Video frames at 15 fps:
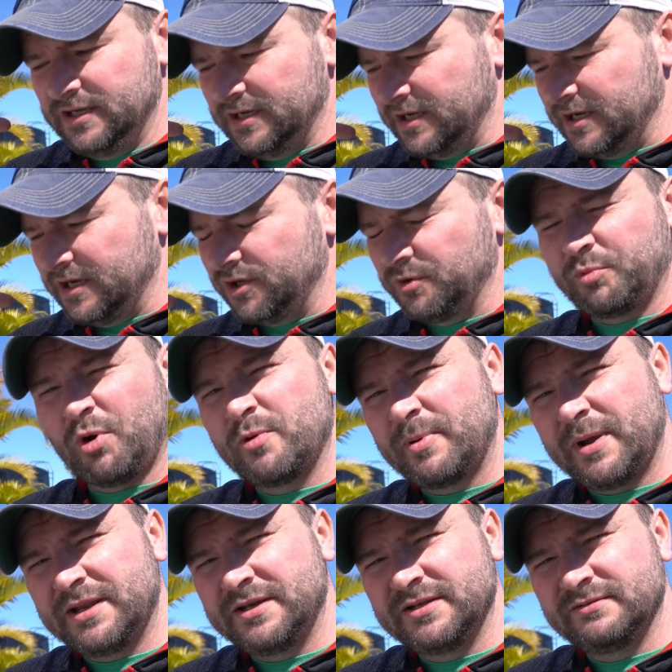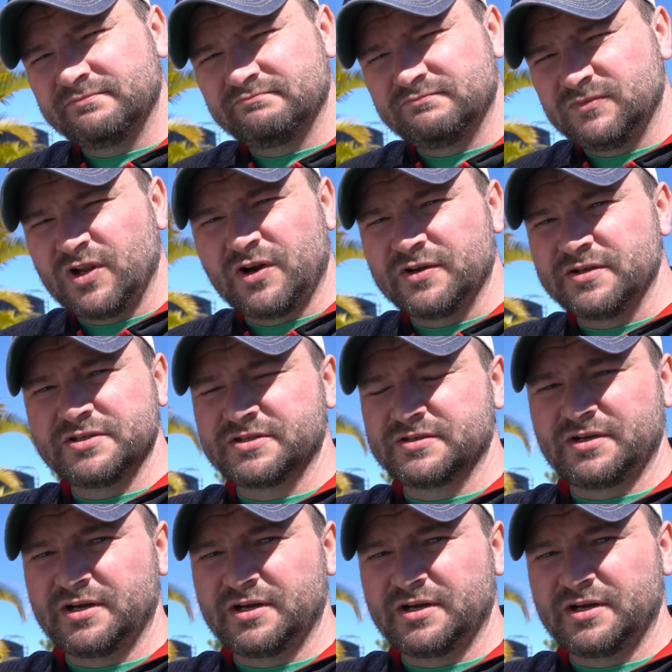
your propane lines,